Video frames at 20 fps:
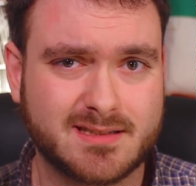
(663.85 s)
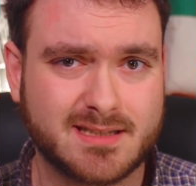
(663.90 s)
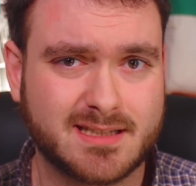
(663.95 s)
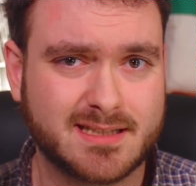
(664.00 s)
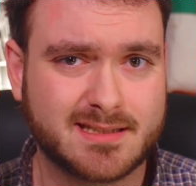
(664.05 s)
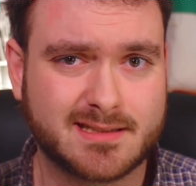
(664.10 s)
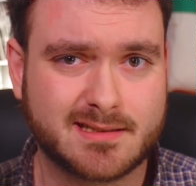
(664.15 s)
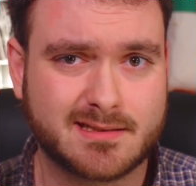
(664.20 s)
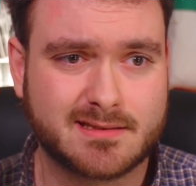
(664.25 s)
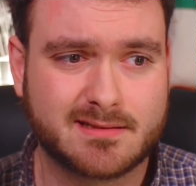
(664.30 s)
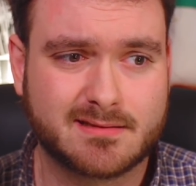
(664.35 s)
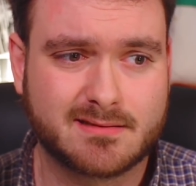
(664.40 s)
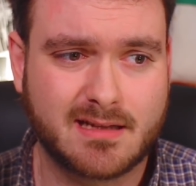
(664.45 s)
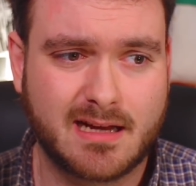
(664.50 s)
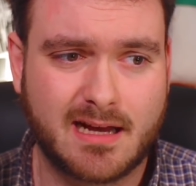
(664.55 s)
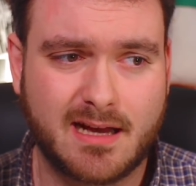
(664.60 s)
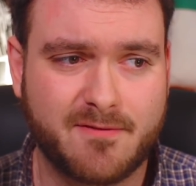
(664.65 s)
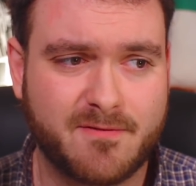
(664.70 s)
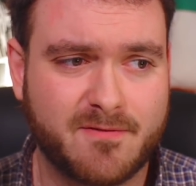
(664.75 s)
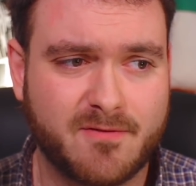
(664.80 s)
Like,
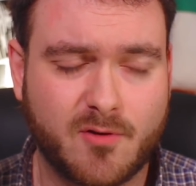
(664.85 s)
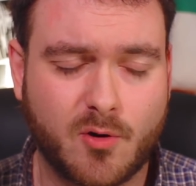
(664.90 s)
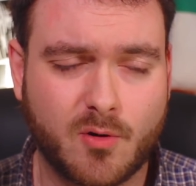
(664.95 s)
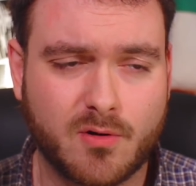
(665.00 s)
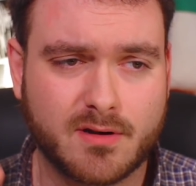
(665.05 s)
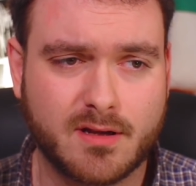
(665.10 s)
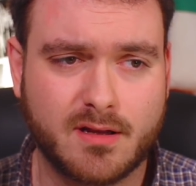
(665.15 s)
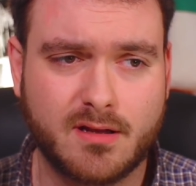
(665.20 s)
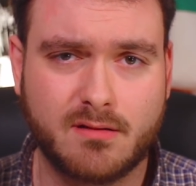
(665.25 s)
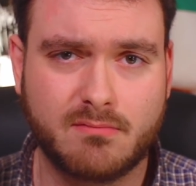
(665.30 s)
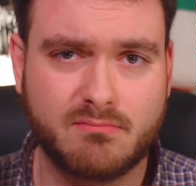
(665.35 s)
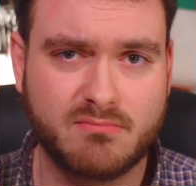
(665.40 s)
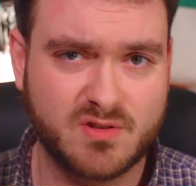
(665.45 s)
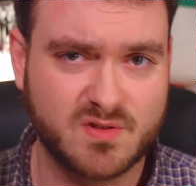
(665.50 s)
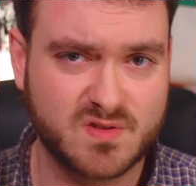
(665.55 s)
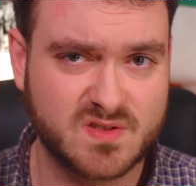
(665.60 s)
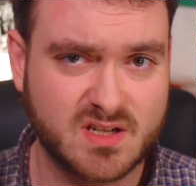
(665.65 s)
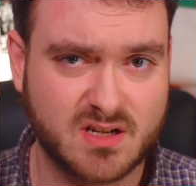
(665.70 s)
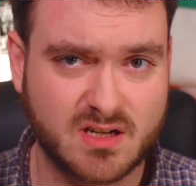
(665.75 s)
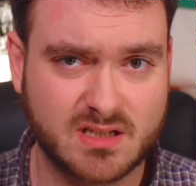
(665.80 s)
I've already
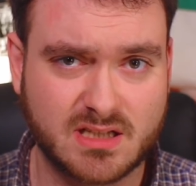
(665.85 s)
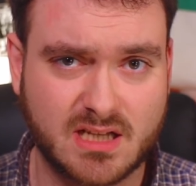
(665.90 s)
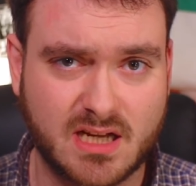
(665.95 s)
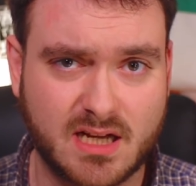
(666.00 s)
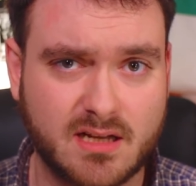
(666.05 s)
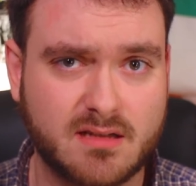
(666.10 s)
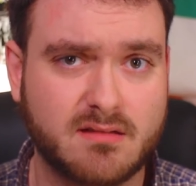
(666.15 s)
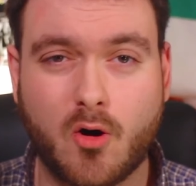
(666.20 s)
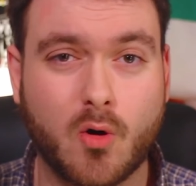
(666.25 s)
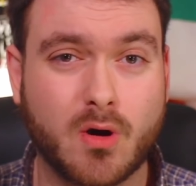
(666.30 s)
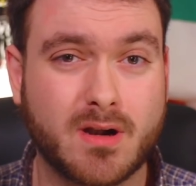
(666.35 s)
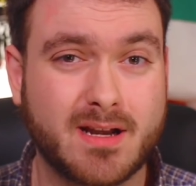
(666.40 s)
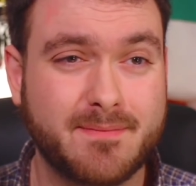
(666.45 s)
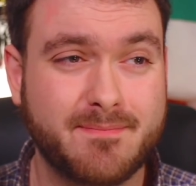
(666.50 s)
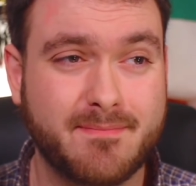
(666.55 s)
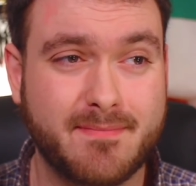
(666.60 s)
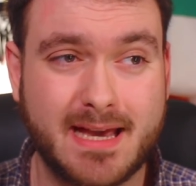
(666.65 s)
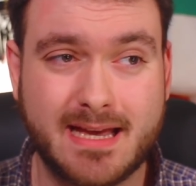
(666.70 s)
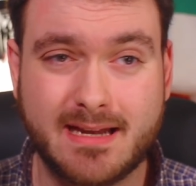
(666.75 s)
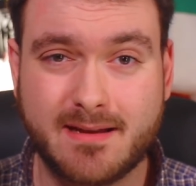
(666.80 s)
used it online, already
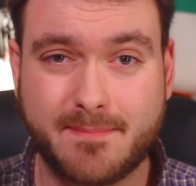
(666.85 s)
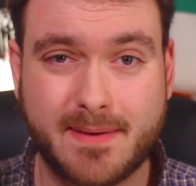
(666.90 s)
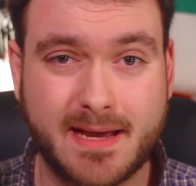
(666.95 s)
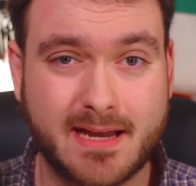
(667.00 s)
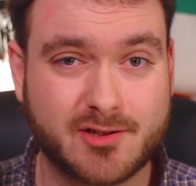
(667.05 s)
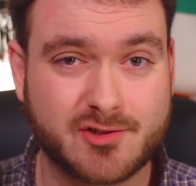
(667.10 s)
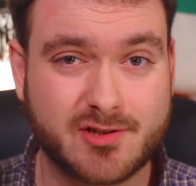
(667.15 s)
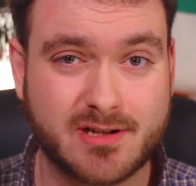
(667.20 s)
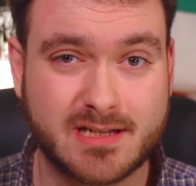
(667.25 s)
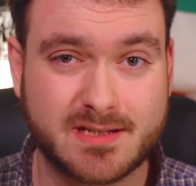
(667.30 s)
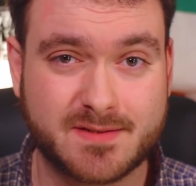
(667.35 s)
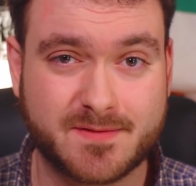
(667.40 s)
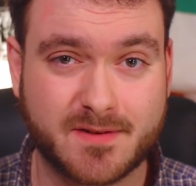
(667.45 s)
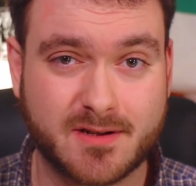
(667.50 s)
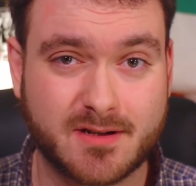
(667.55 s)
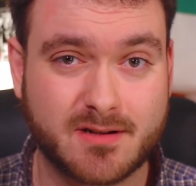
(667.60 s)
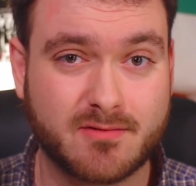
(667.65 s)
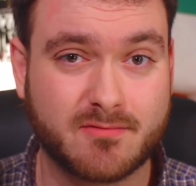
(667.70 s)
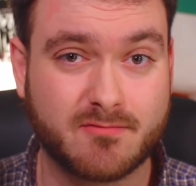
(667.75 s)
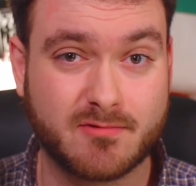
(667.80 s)
made a bank
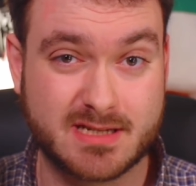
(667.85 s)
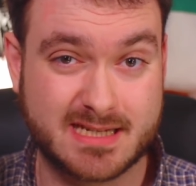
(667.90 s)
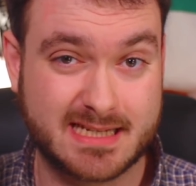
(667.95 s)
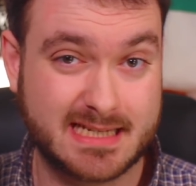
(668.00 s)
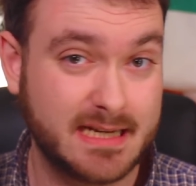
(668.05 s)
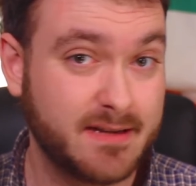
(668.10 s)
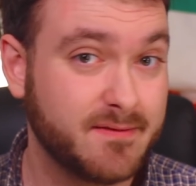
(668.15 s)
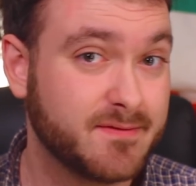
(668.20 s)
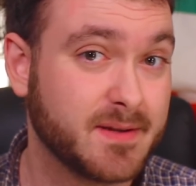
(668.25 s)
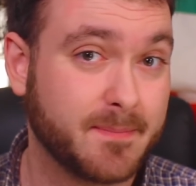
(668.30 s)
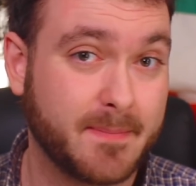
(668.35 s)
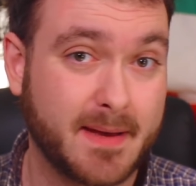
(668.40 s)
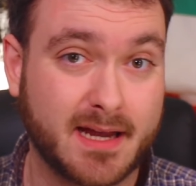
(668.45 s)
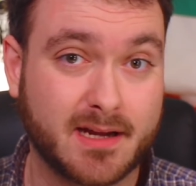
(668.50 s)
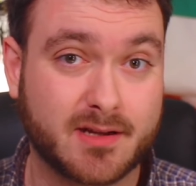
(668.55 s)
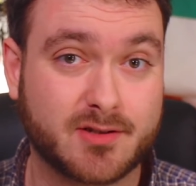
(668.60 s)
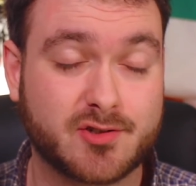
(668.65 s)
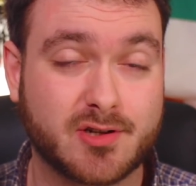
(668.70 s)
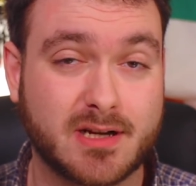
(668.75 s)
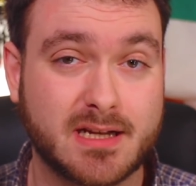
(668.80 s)
transfer, received a
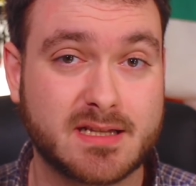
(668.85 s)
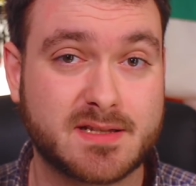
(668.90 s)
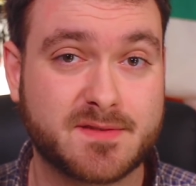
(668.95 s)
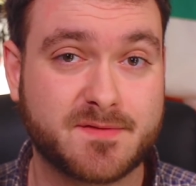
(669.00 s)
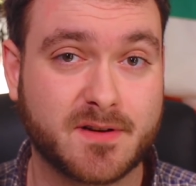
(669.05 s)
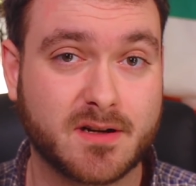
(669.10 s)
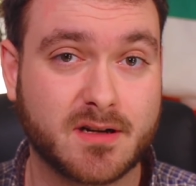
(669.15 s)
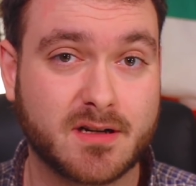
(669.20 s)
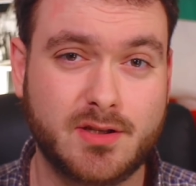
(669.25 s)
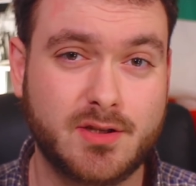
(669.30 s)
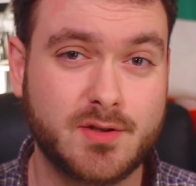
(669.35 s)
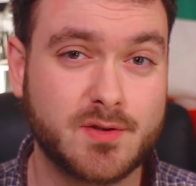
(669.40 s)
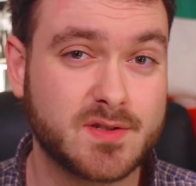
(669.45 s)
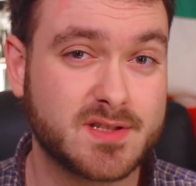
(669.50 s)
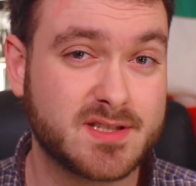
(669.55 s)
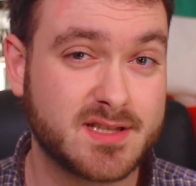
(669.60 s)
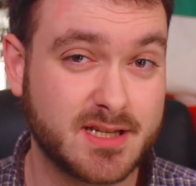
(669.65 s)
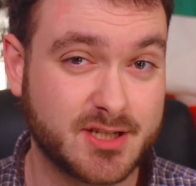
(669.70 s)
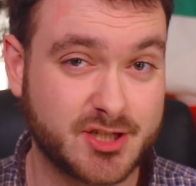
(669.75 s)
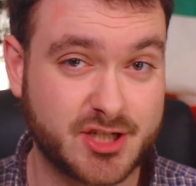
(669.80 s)
bank transfer,
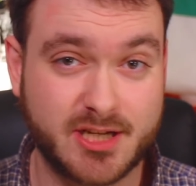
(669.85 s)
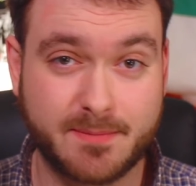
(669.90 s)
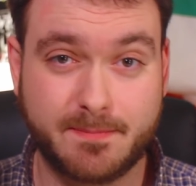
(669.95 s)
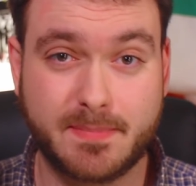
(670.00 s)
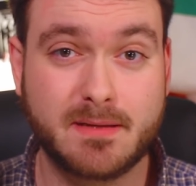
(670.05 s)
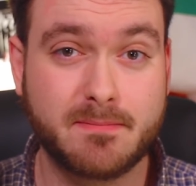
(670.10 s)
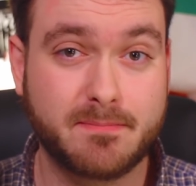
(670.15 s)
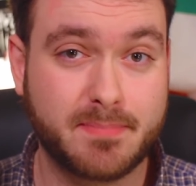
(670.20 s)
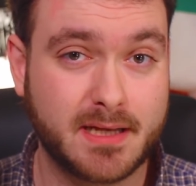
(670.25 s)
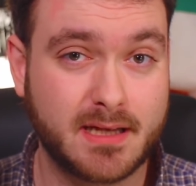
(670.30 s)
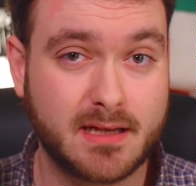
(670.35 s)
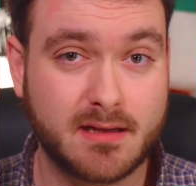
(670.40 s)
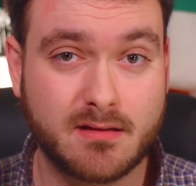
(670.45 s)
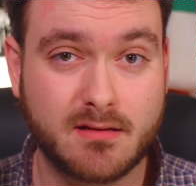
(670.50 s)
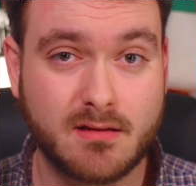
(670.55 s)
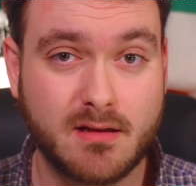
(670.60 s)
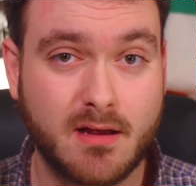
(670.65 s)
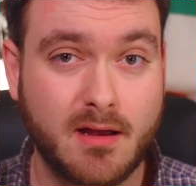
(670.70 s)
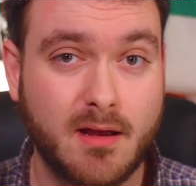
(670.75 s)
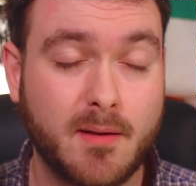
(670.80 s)
used the chip and pin,